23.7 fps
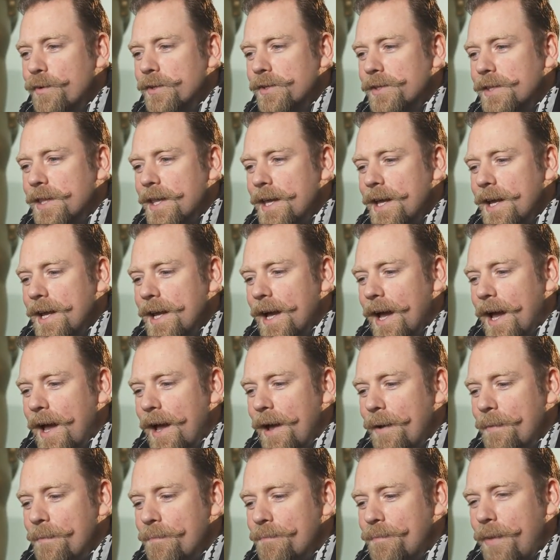was the
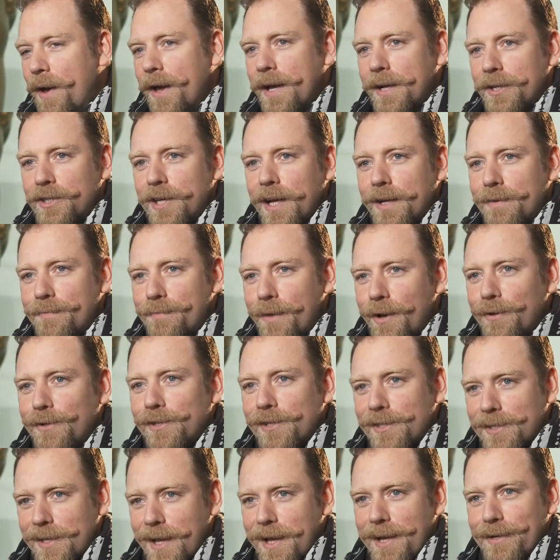Bike Shed
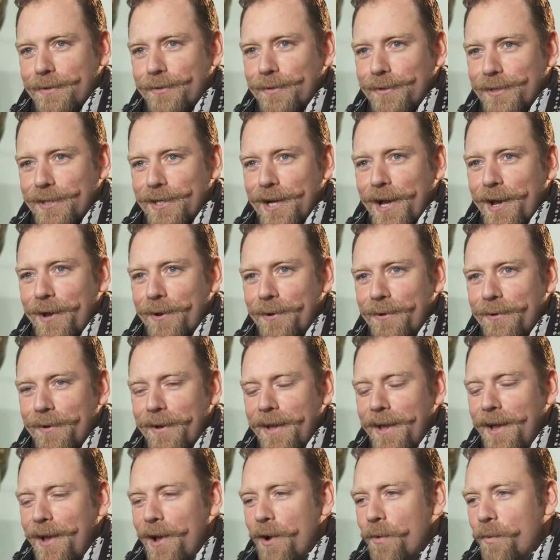Motorcycle Show,
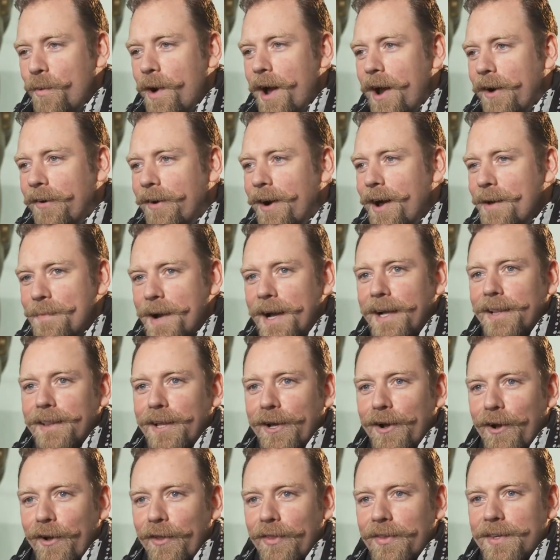where I made the
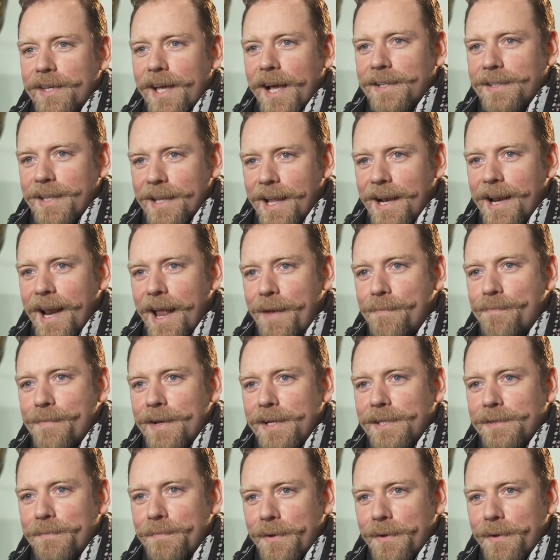contacts that then led me to